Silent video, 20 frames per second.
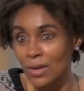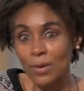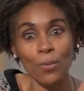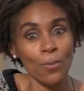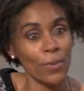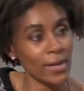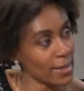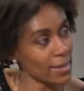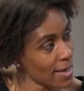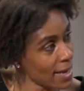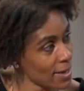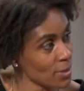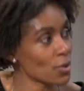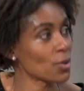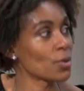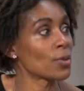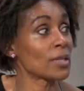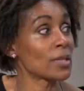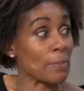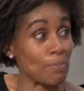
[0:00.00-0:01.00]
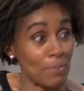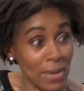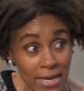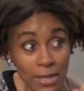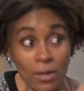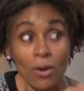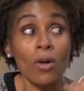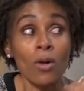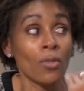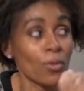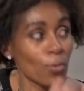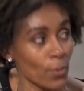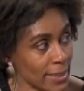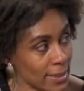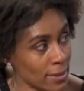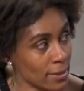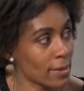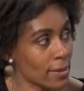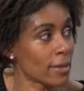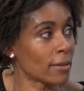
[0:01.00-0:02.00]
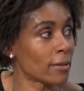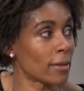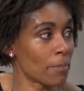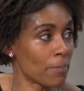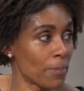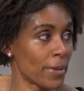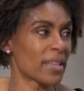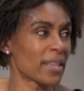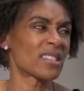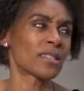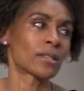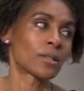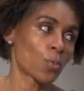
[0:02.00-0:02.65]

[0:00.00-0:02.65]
you know win nationals and make it all the way to the Olympics?